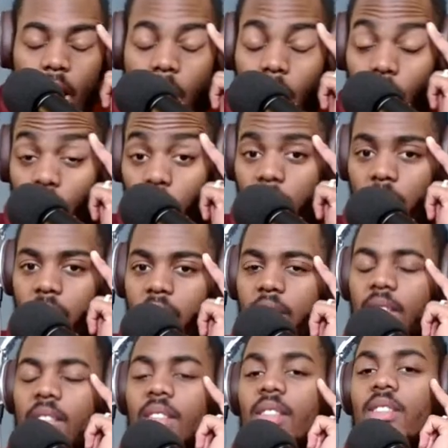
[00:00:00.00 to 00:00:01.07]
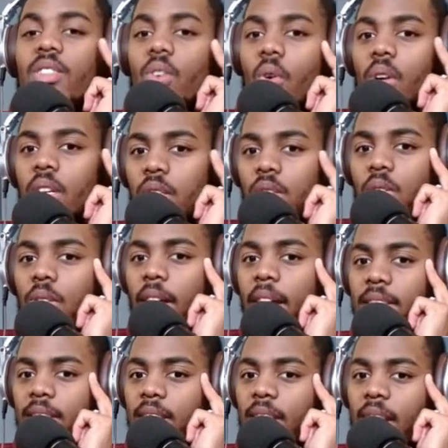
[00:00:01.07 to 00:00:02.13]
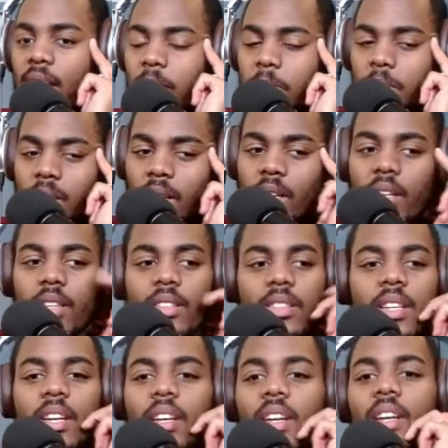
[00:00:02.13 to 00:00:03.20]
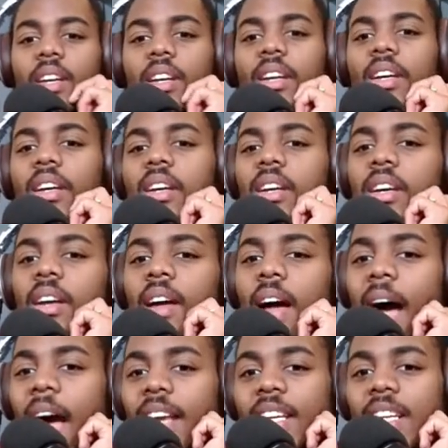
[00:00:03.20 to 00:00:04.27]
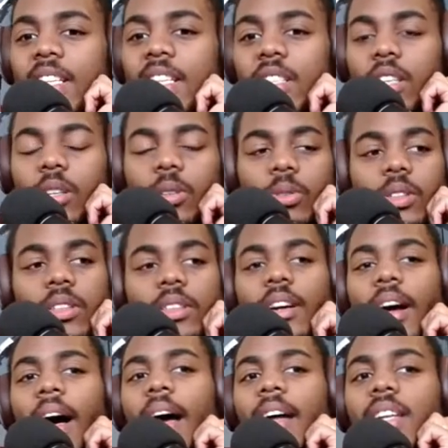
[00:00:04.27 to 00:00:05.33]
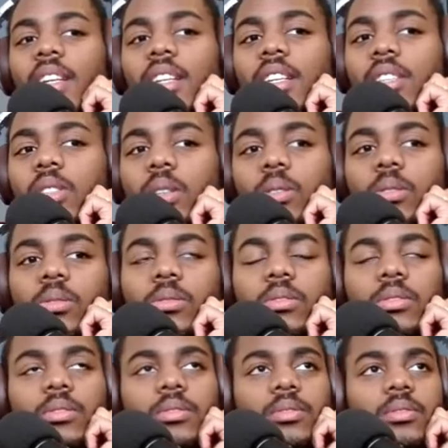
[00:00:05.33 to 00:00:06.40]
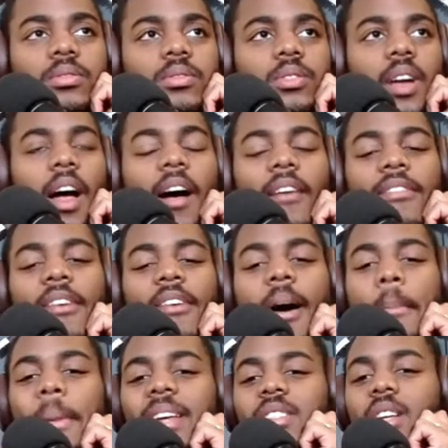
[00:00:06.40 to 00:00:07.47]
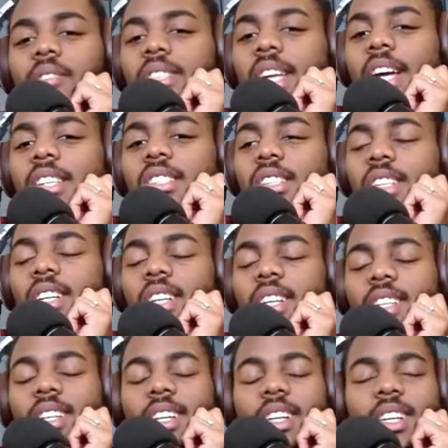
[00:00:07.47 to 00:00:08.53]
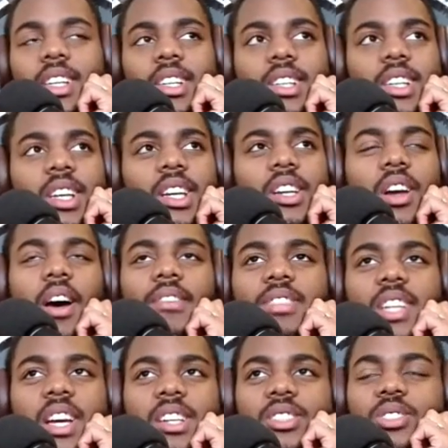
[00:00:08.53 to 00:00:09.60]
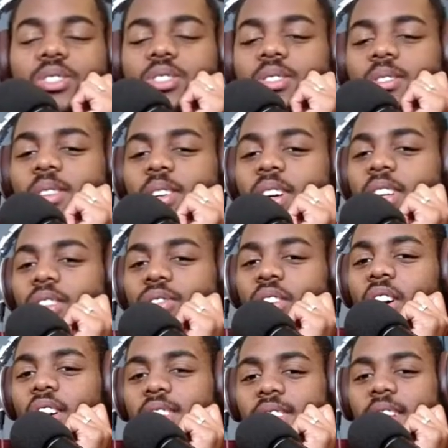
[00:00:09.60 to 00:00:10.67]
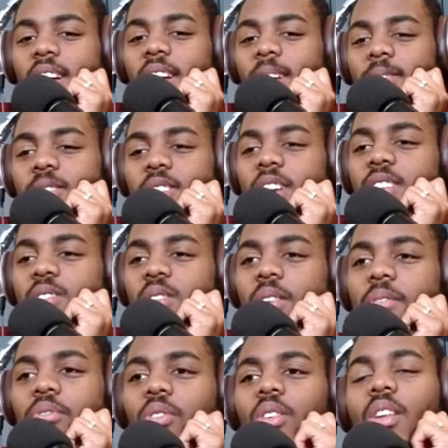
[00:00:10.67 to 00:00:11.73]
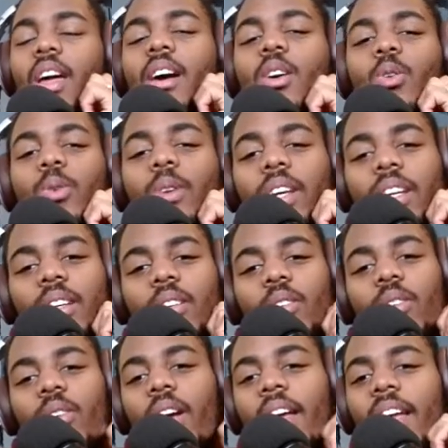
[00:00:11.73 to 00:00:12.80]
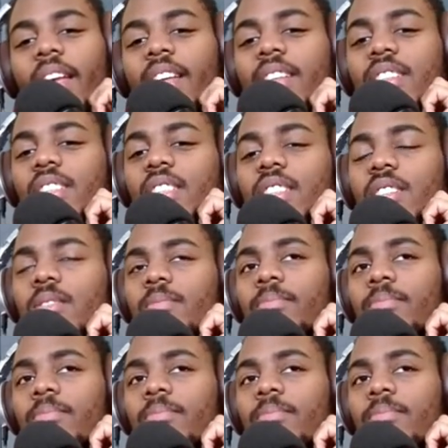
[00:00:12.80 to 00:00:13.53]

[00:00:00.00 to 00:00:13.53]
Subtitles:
I'm really going to do that today because I need to. I need to. I find myself scheduling and then getting off schedule as far as like scheduling for like a week and just